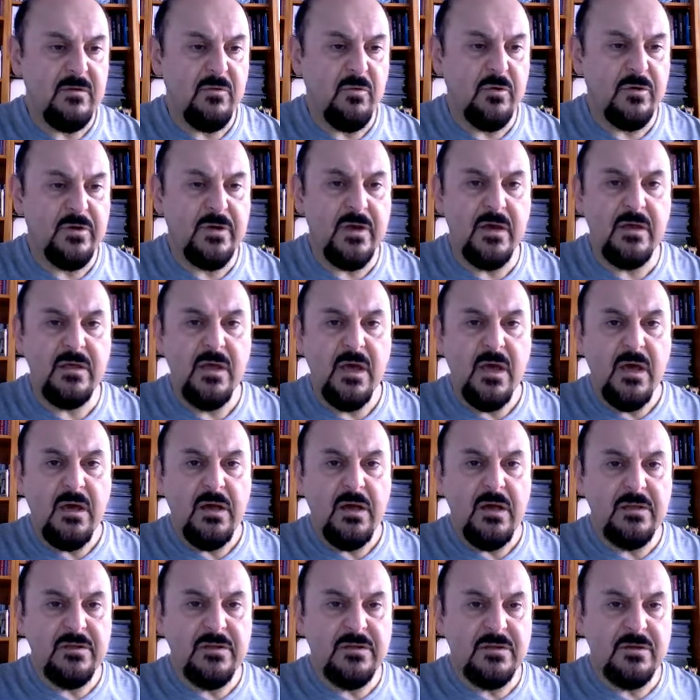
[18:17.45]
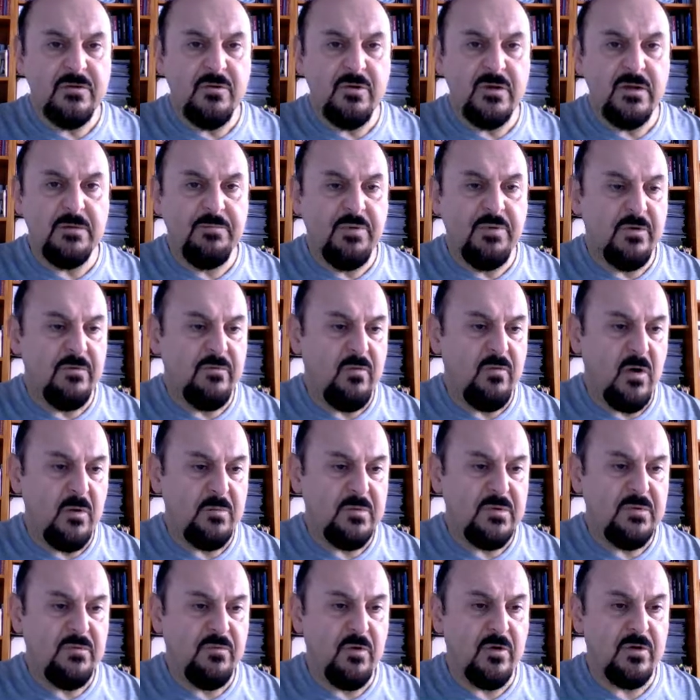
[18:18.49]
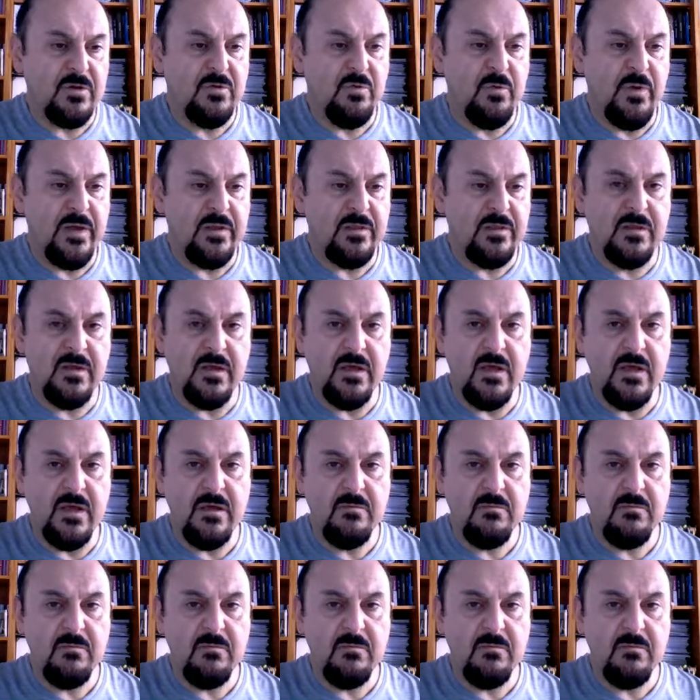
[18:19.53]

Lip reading: Okay, it's gonna perform for 20.